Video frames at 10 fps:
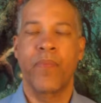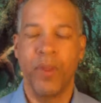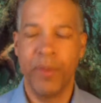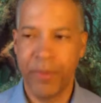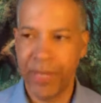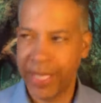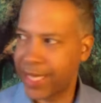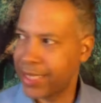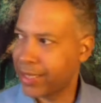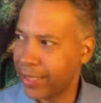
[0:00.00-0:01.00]
We want to
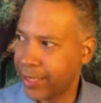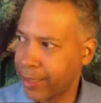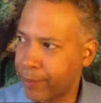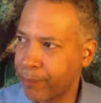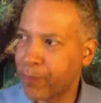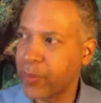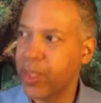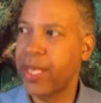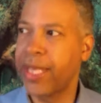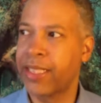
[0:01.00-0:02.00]

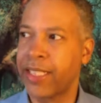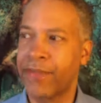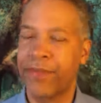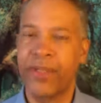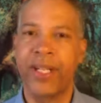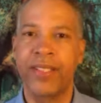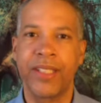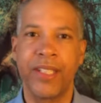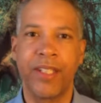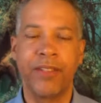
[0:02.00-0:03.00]
actually free
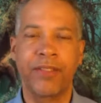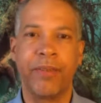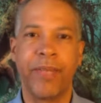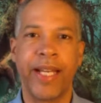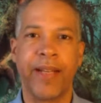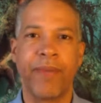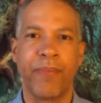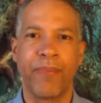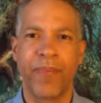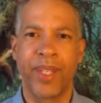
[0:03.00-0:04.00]
ourselves from that.
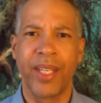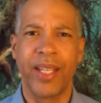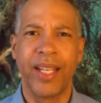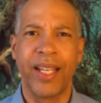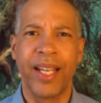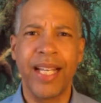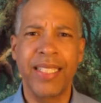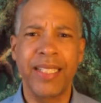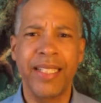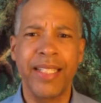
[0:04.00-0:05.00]

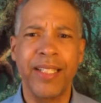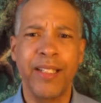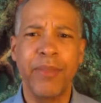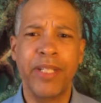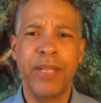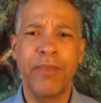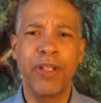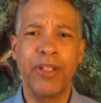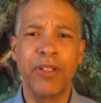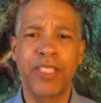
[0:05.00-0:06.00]
Actually, to become a
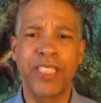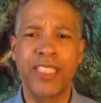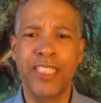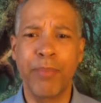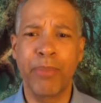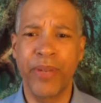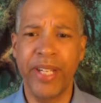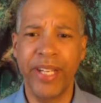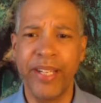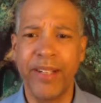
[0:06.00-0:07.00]
little
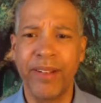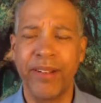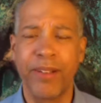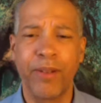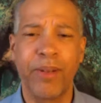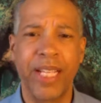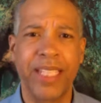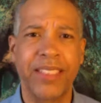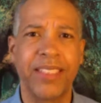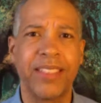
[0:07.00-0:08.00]
slippery where
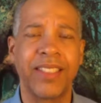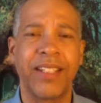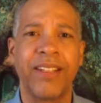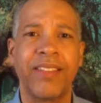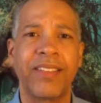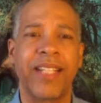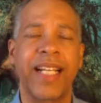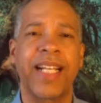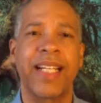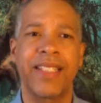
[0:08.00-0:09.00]
that's concerned. So
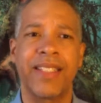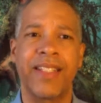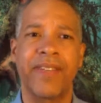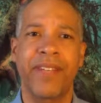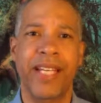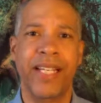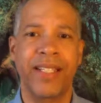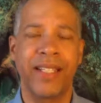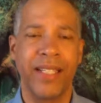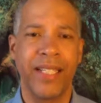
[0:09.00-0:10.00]
that kind of stuff can't
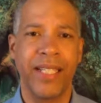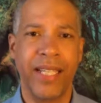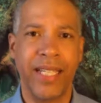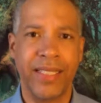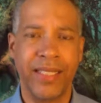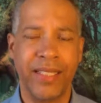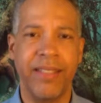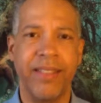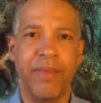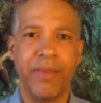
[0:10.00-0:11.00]
s-
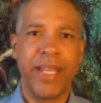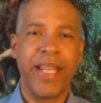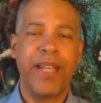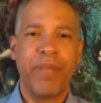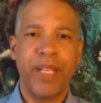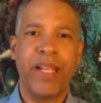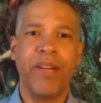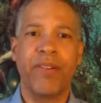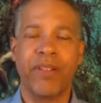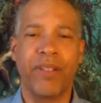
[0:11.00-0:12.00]
we can't be
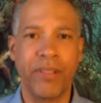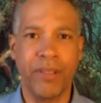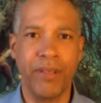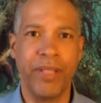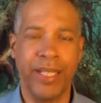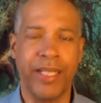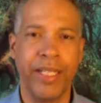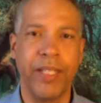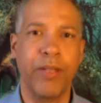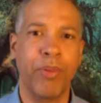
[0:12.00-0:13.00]
held on to in
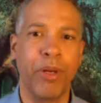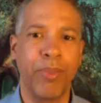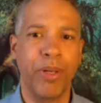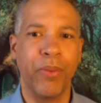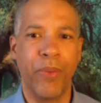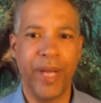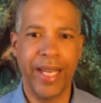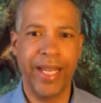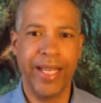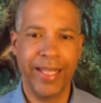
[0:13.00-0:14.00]
an inappropriate
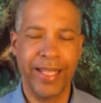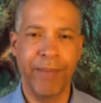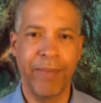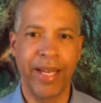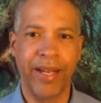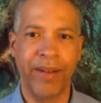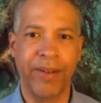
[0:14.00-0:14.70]
way in that manner.